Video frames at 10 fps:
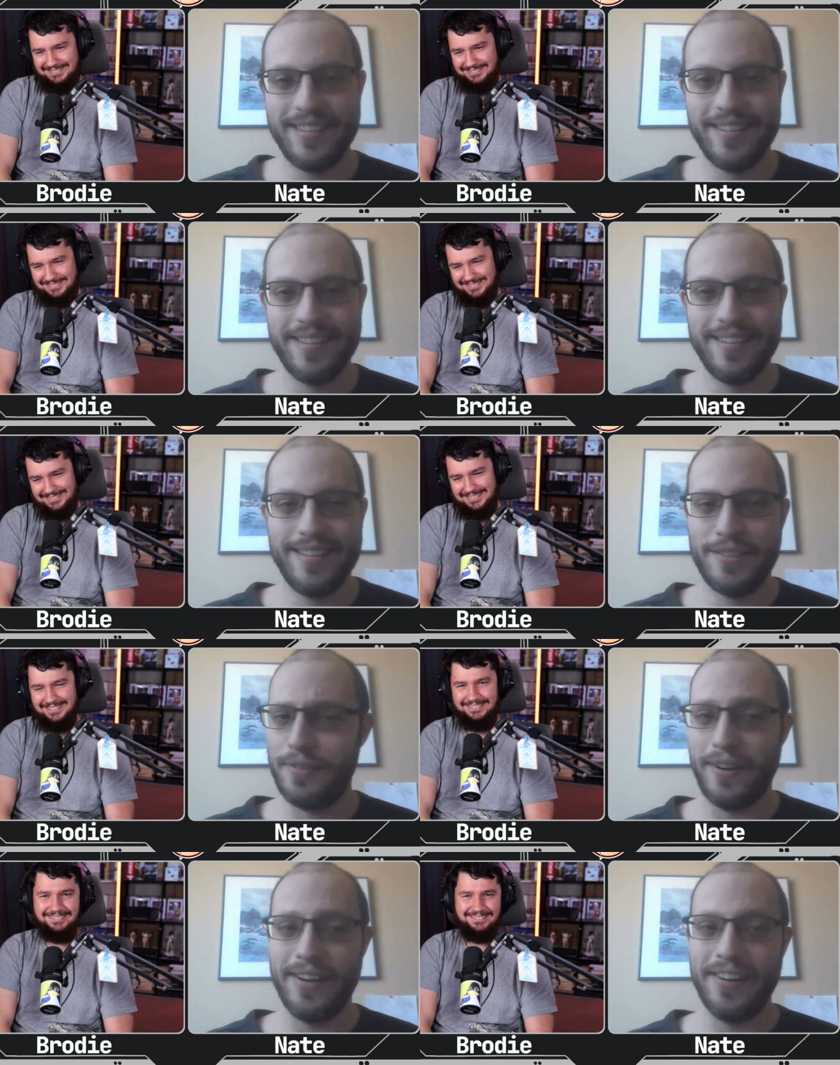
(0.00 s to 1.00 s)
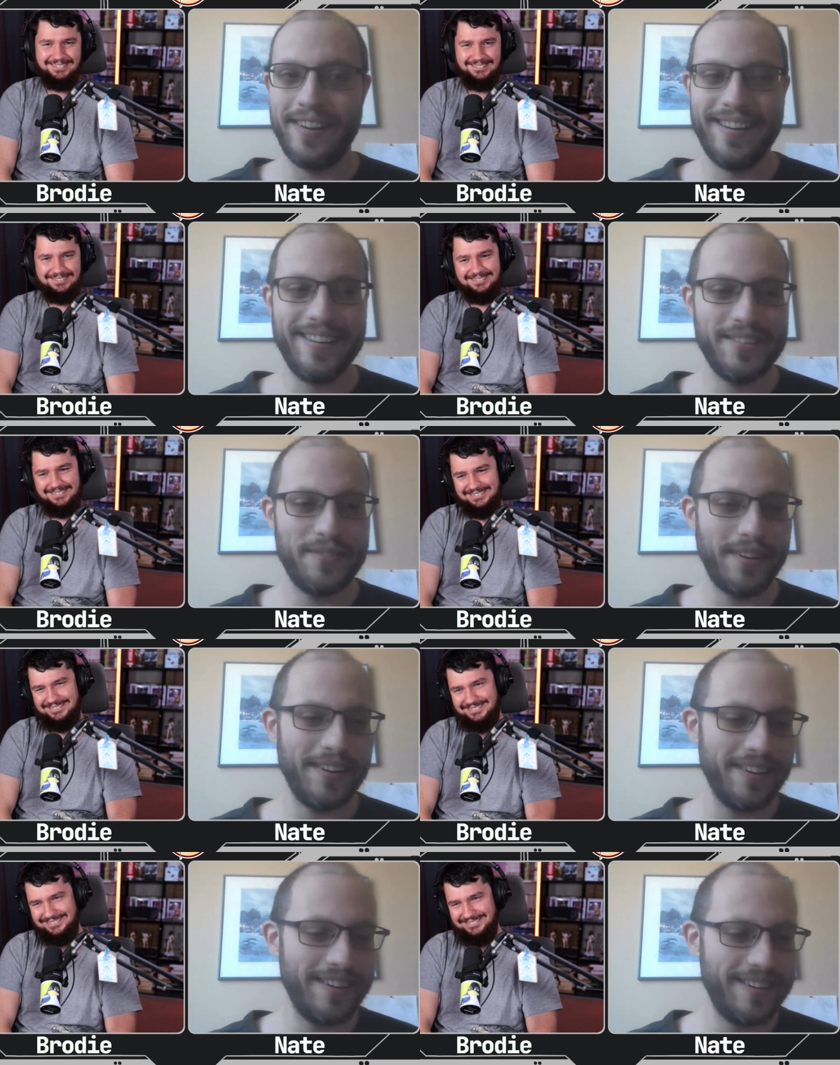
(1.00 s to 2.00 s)
Speaker 1: it's very hard it's
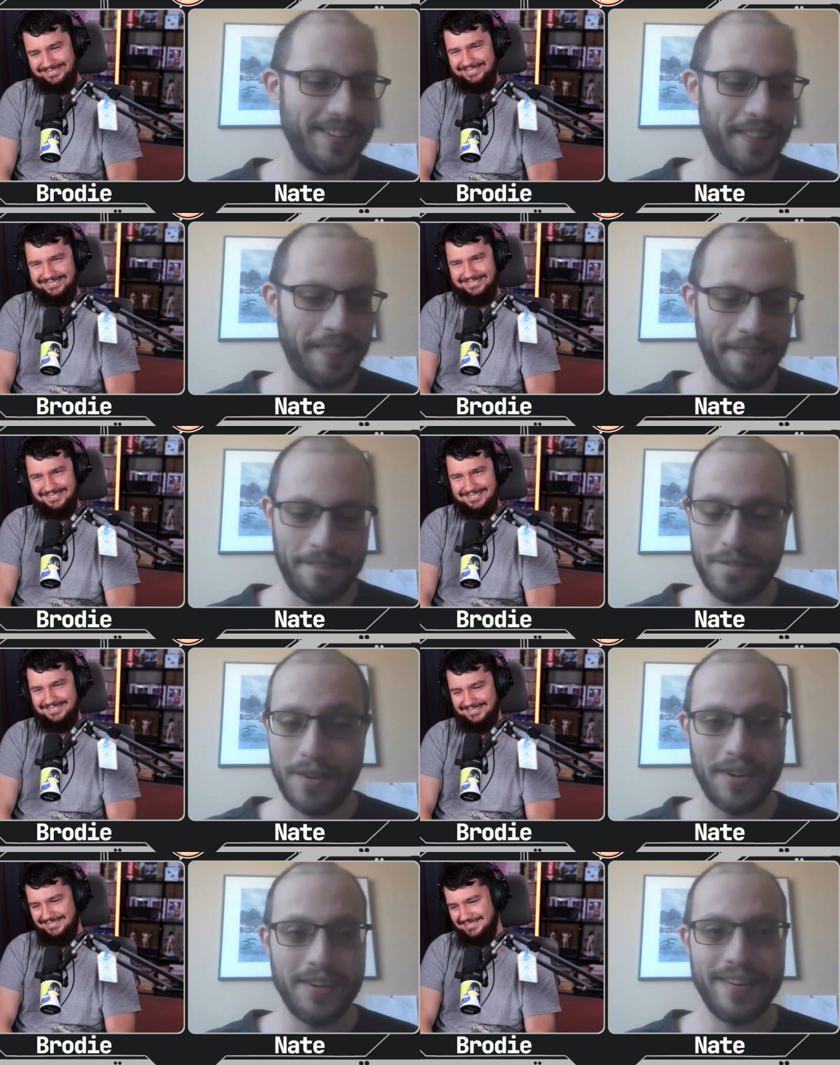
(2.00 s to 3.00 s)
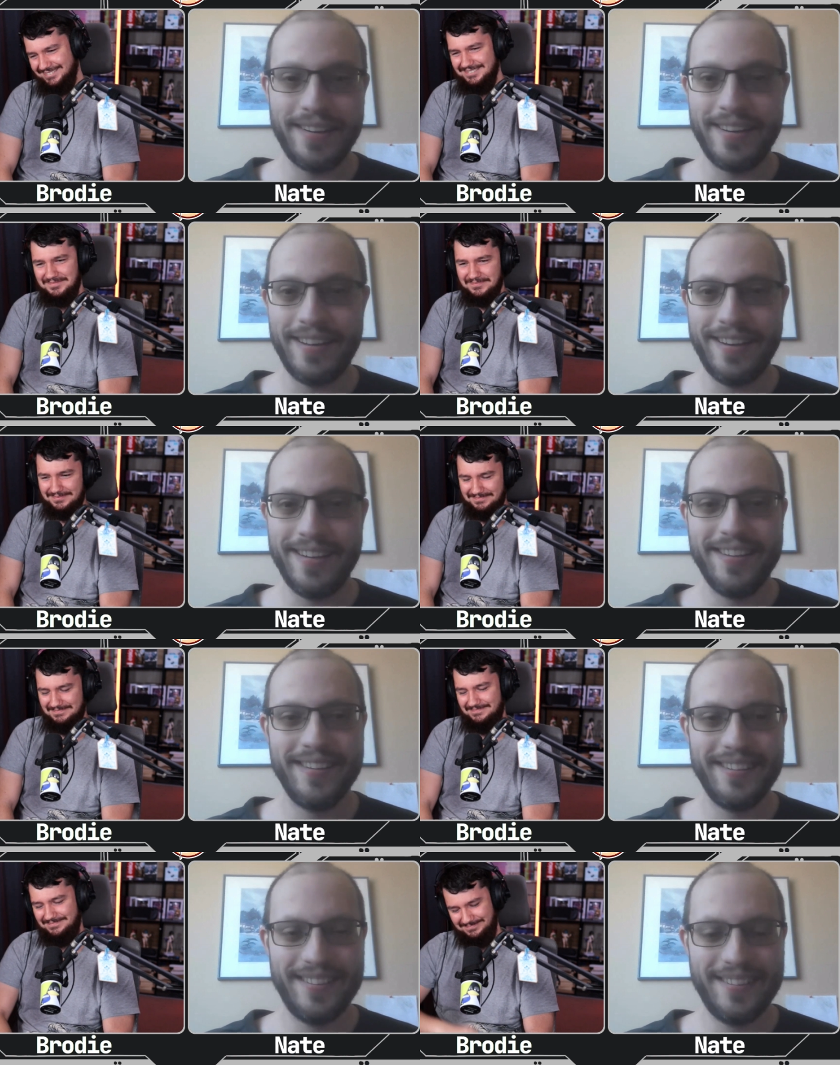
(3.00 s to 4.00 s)
very hard very hard indeed
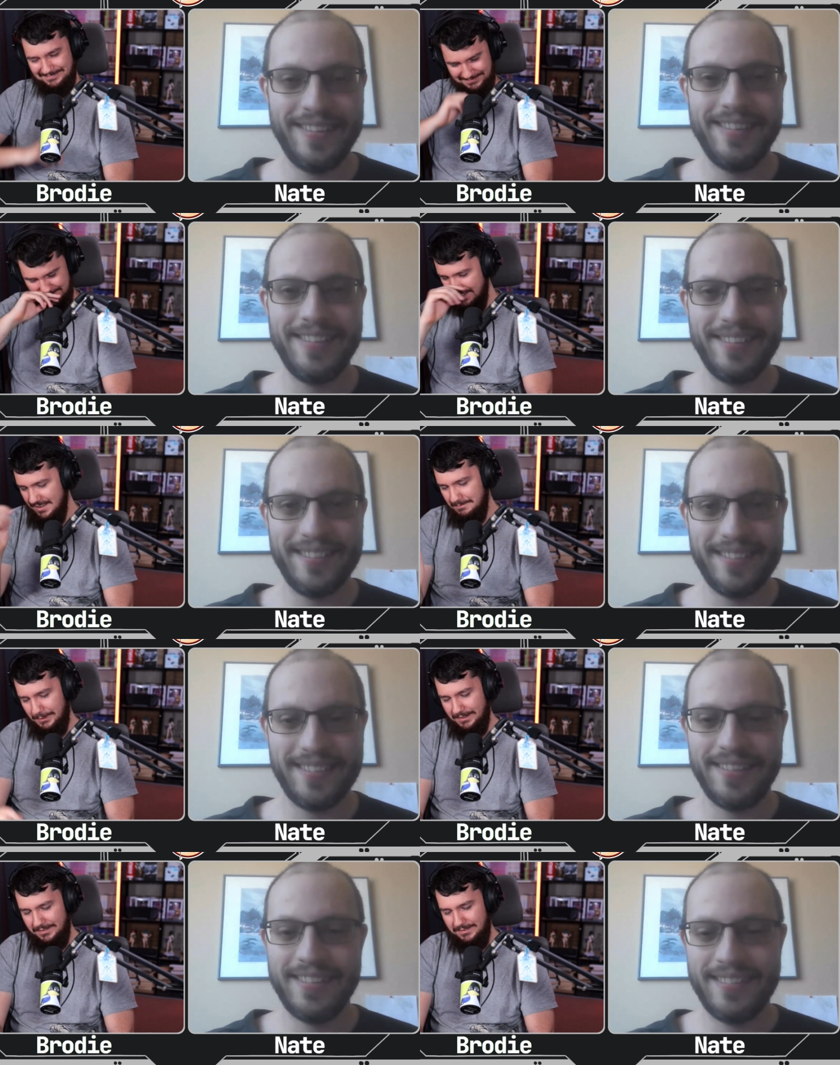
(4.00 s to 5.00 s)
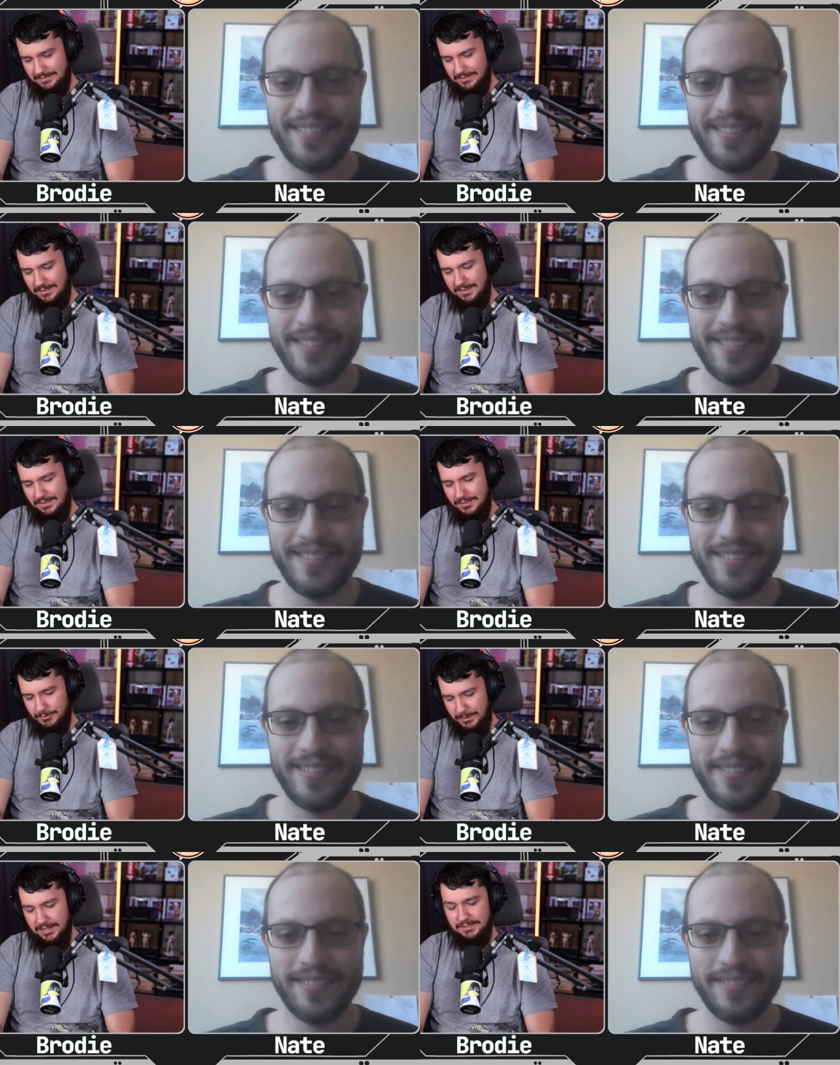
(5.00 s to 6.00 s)
mm-hmm.
Speaker 2: but the
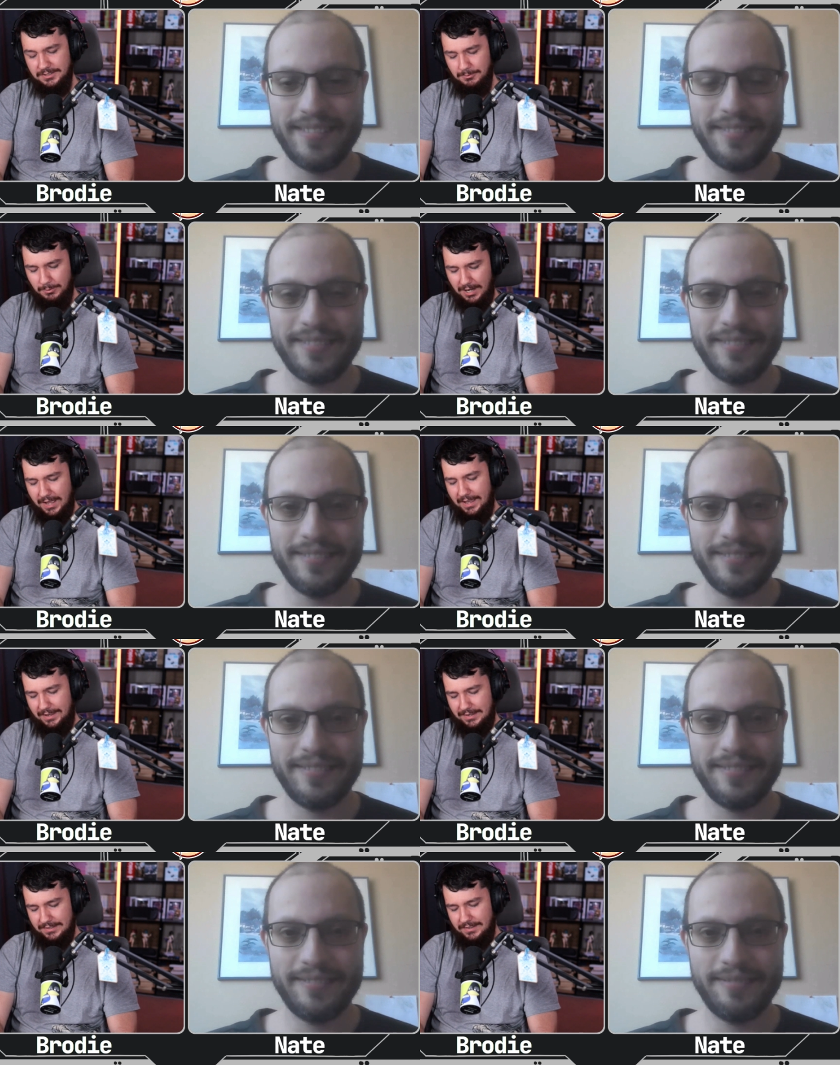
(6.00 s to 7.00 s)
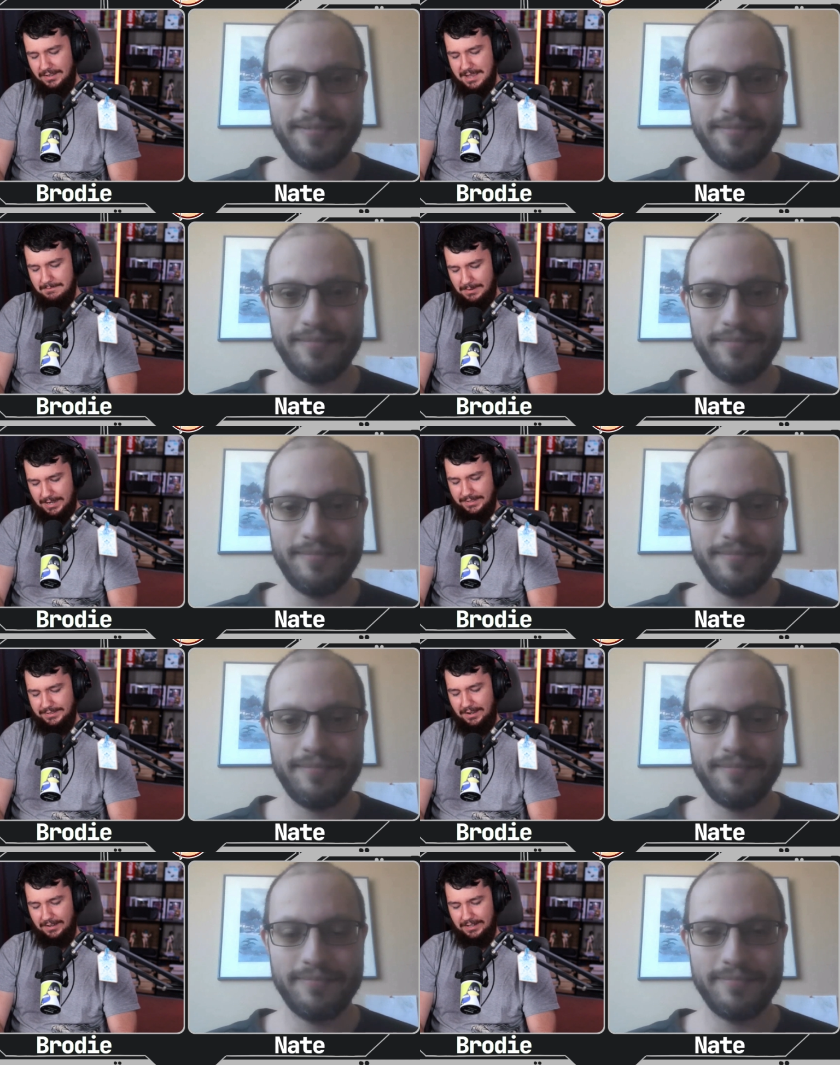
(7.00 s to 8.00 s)
reason why it might
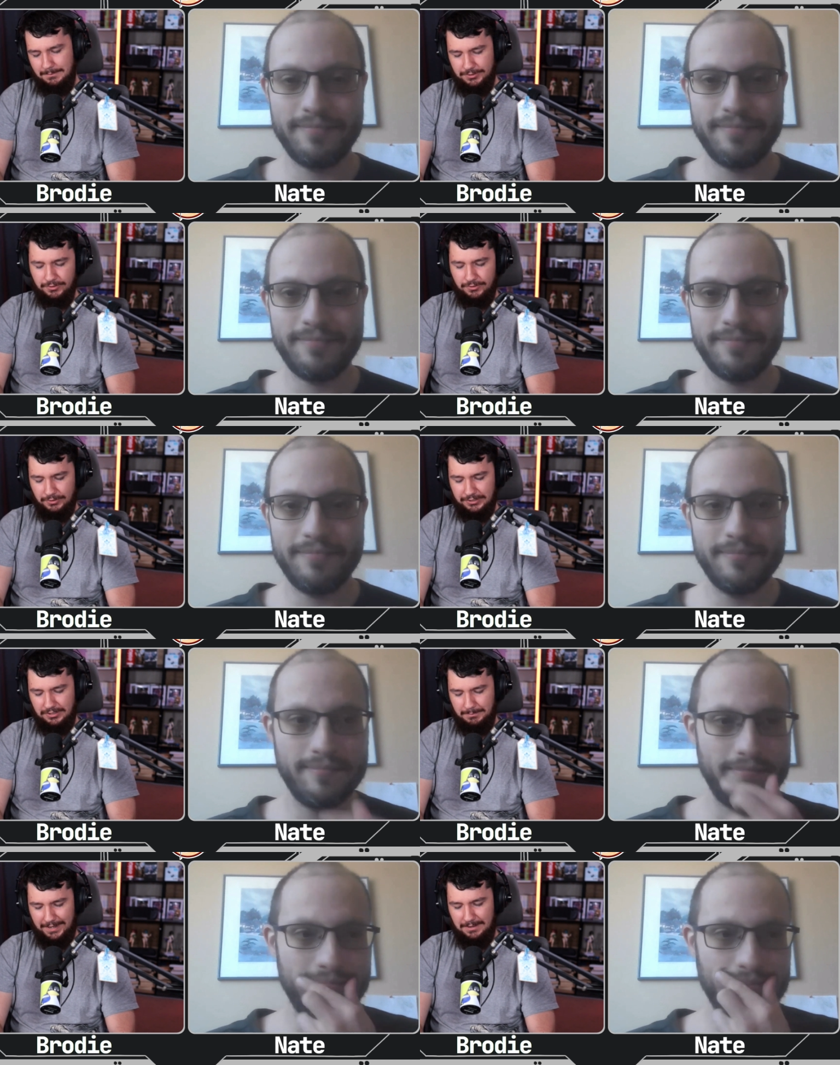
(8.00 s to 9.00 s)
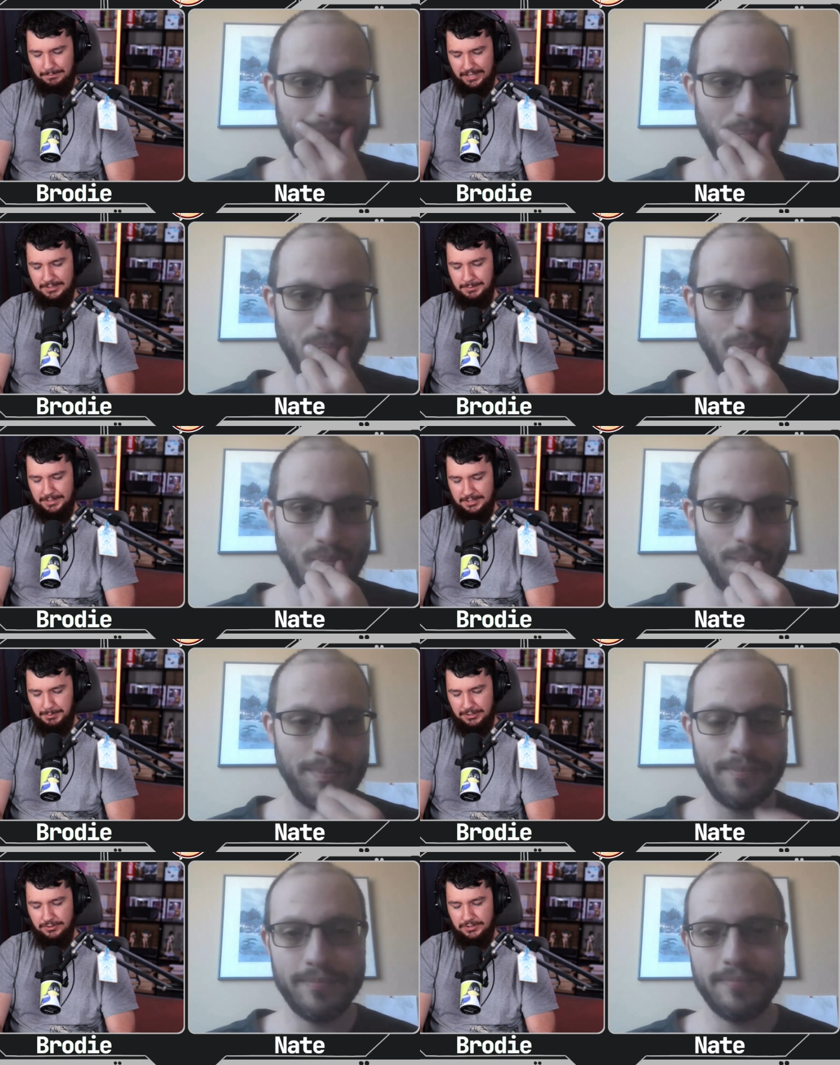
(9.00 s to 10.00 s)
sound like i'm so critical about plasma is
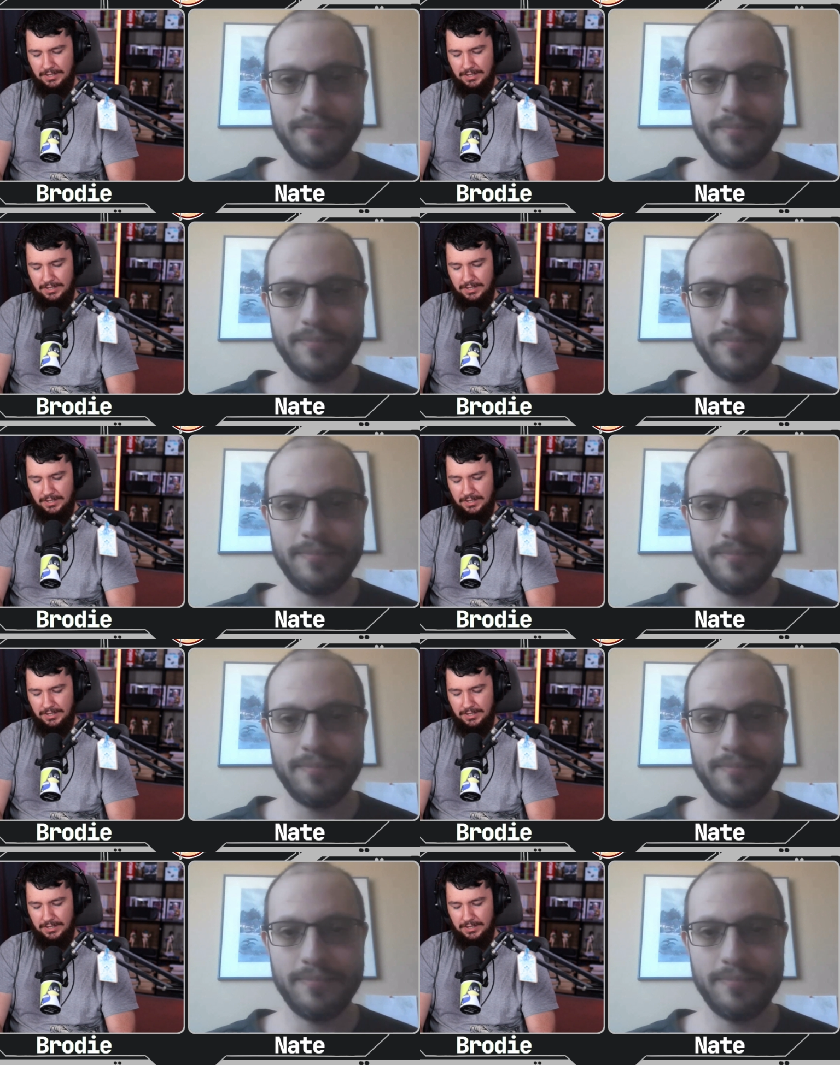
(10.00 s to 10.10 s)
because